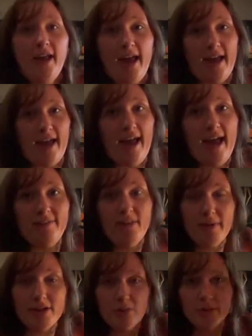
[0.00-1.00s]
Okay, I have
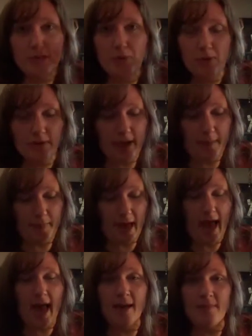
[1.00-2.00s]
the measurements pulled up.
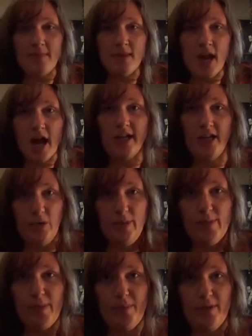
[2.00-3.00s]
I'm not going to
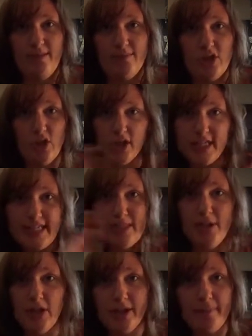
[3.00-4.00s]
remember them, so you're going to see
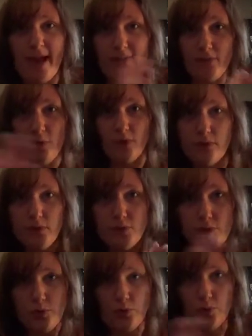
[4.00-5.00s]
me looking back and forth.
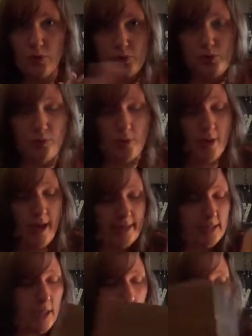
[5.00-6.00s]
Okay,
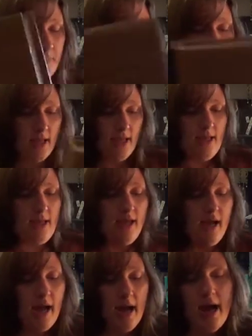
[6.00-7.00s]
so
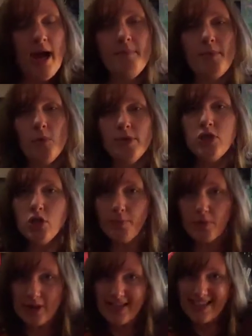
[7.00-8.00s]
original
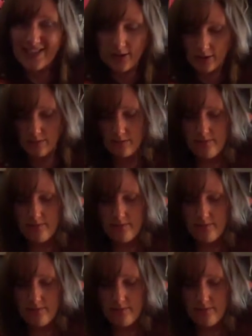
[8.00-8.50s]
book here.